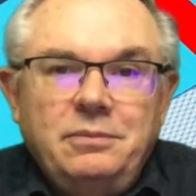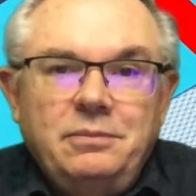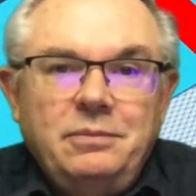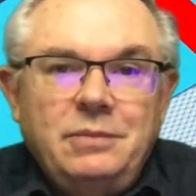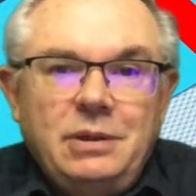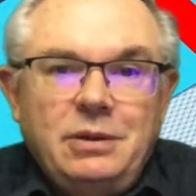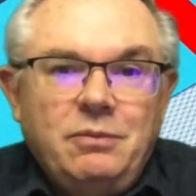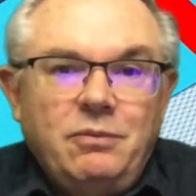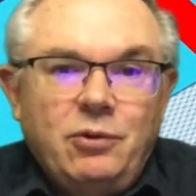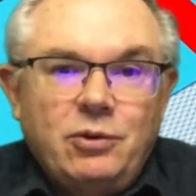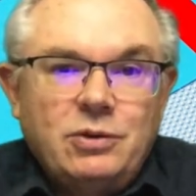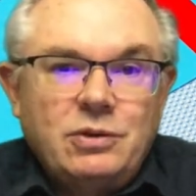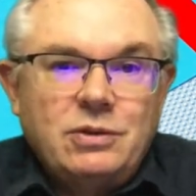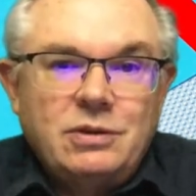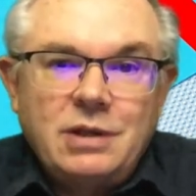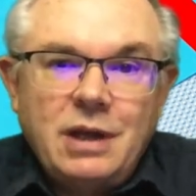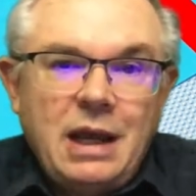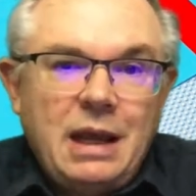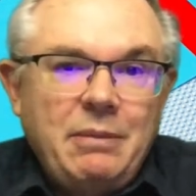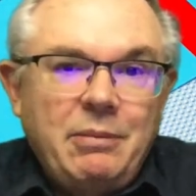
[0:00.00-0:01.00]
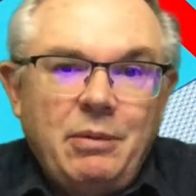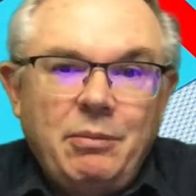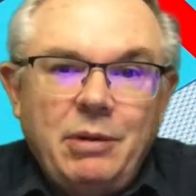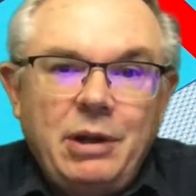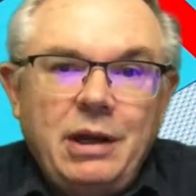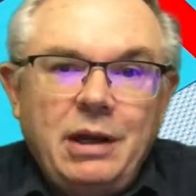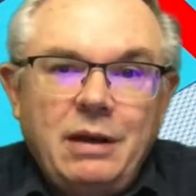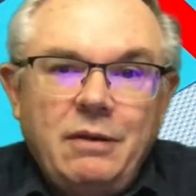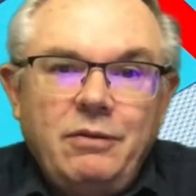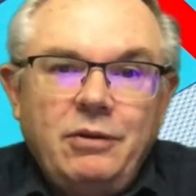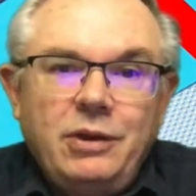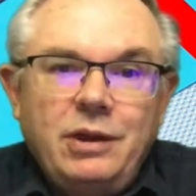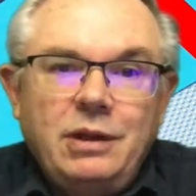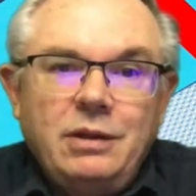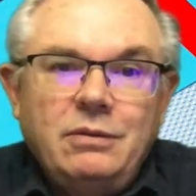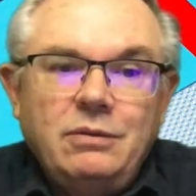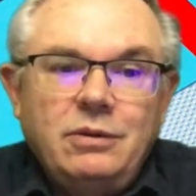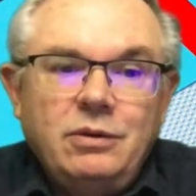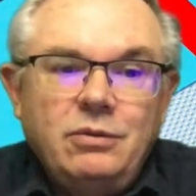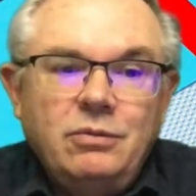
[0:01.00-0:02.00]
In versus time and money and
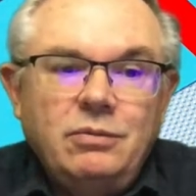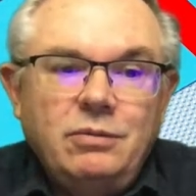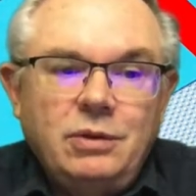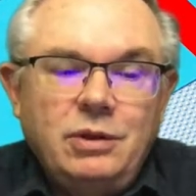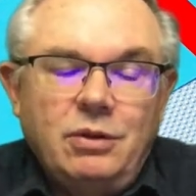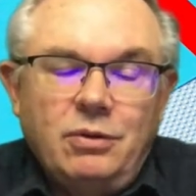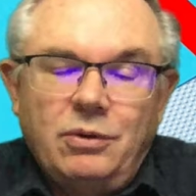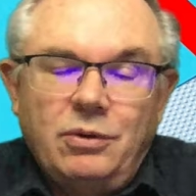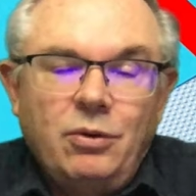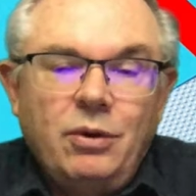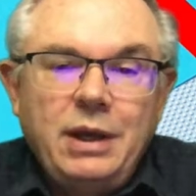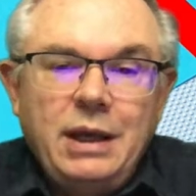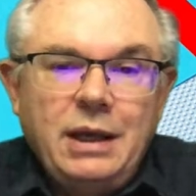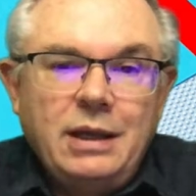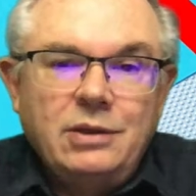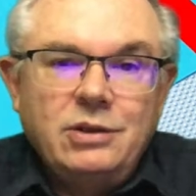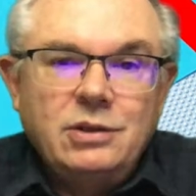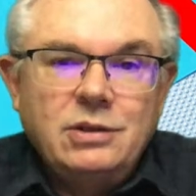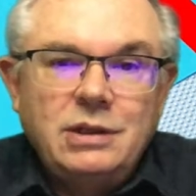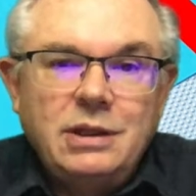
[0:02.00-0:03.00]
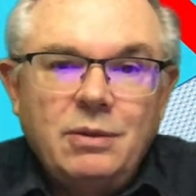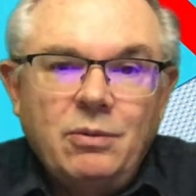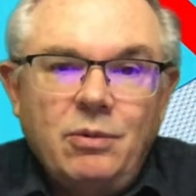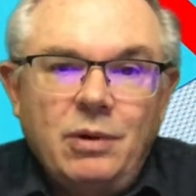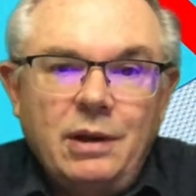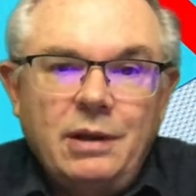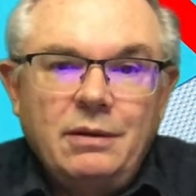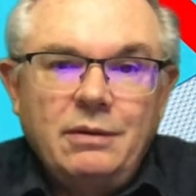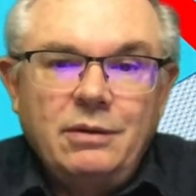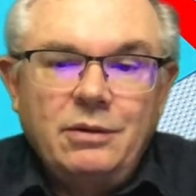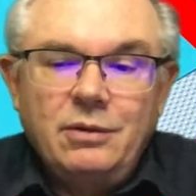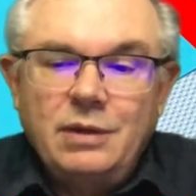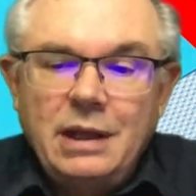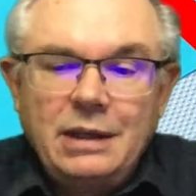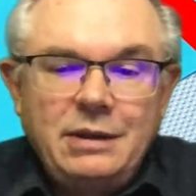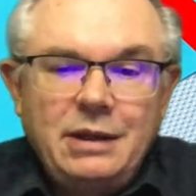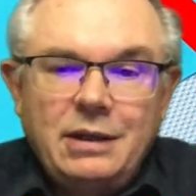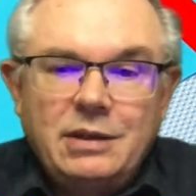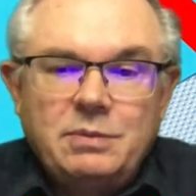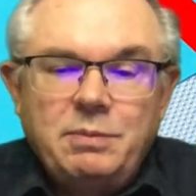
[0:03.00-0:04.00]
everything, go ahead, just get one. They're not
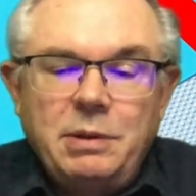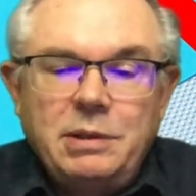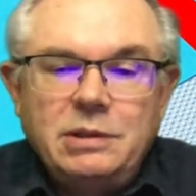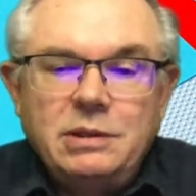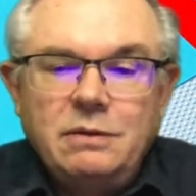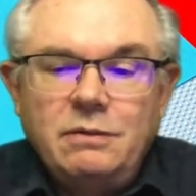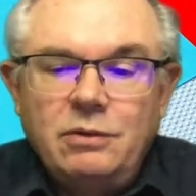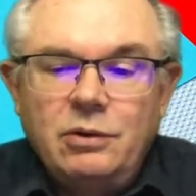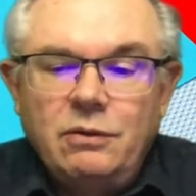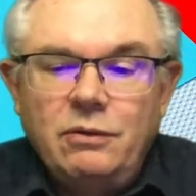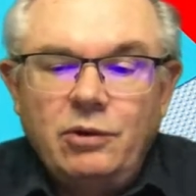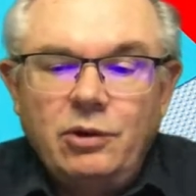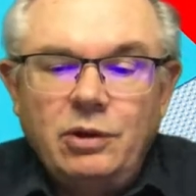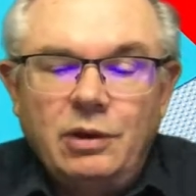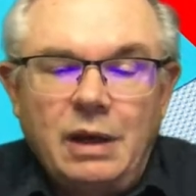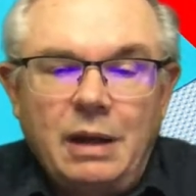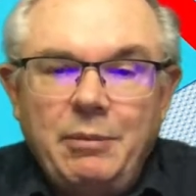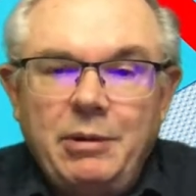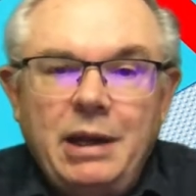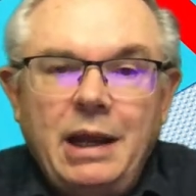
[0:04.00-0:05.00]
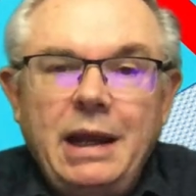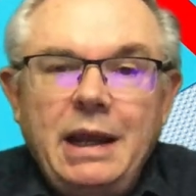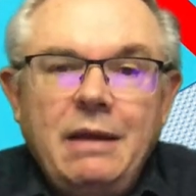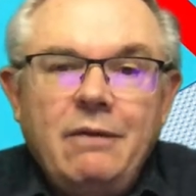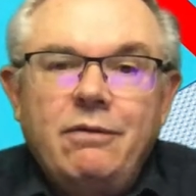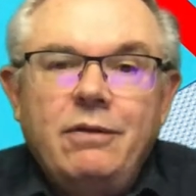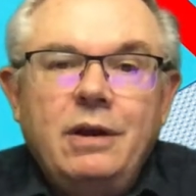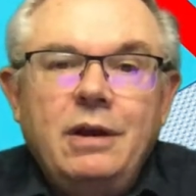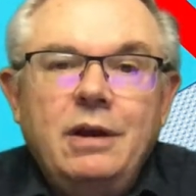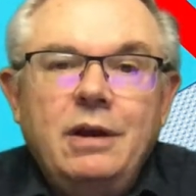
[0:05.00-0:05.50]
that expensive, and they're very good. I mean, I have